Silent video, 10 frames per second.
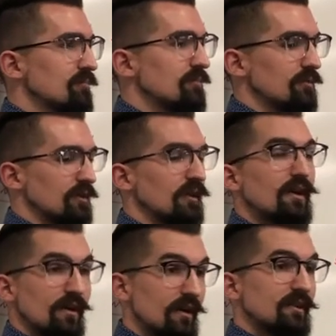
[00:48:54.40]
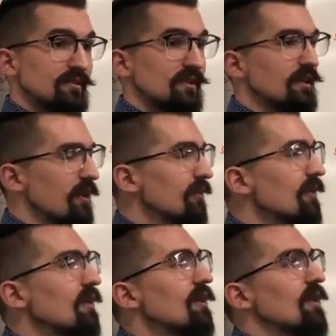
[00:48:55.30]
building, a casino
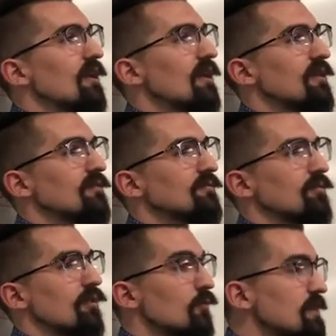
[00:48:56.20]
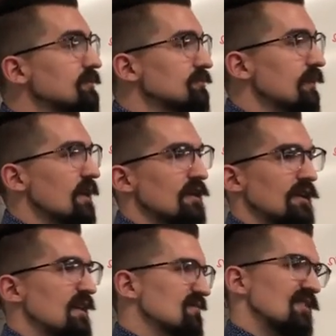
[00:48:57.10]
uh, for a week straight, and
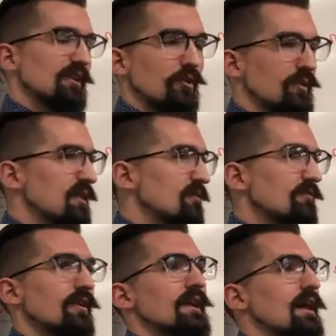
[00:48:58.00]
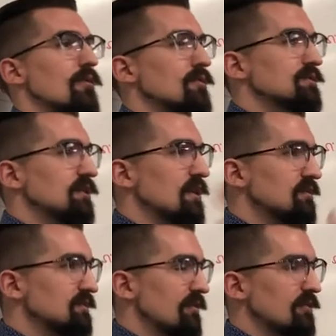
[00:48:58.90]
I, I go in there for eight hours,
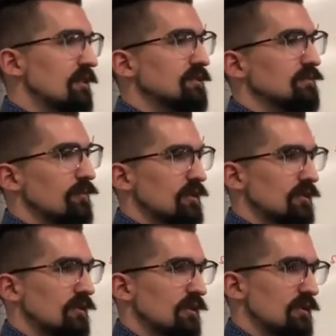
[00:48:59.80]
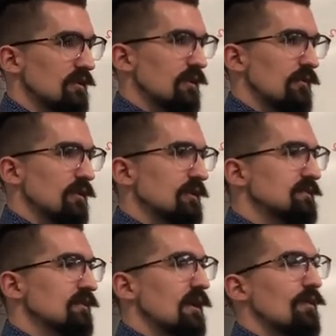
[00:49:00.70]
seven days a week. All right, let's
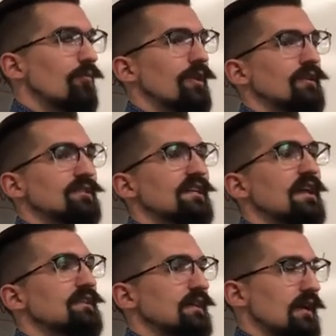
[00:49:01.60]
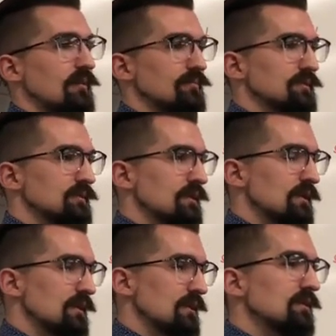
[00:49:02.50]
say I win ten times.
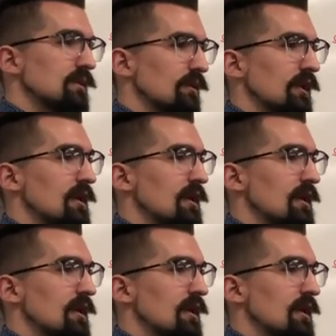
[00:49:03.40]
Okay,